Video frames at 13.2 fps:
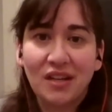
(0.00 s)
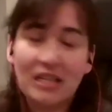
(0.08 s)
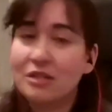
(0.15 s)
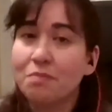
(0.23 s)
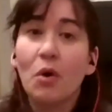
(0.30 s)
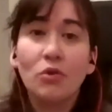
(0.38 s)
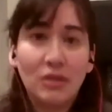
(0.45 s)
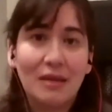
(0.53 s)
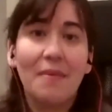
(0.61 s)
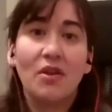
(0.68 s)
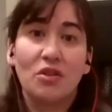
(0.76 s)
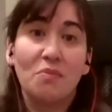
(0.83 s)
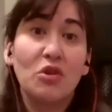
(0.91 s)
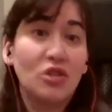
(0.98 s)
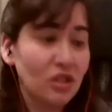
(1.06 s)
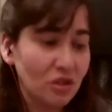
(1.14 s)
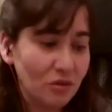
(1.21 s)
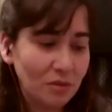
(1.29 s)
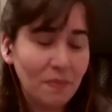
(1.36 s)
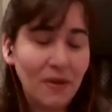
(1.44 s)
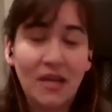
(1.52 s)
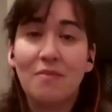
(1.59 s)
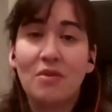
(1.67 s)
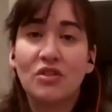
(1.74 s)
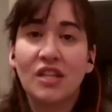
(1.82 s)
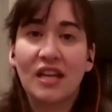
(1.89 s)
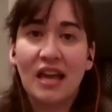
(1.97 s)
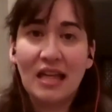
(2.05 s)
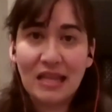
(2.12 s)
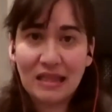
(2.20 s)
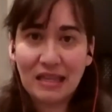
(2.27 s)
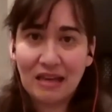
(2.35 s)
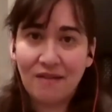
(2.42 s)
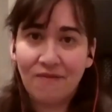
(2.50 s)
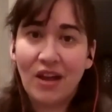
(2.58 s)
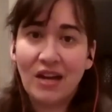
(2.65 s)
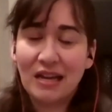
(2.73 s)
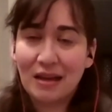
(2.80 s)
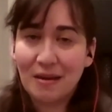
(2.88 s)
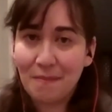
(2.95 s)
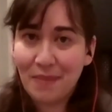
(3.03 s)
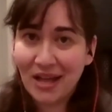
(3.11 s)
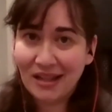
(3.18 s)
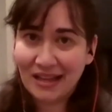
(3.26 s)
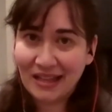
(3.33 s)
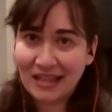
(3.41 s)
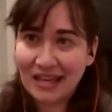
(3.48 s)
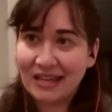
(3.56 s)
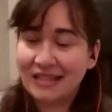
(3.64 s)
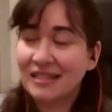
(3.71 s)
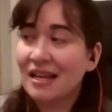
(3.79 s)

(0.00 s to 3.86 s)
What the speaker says: It's mostly about the music. So it's picking music and then finding compelling things.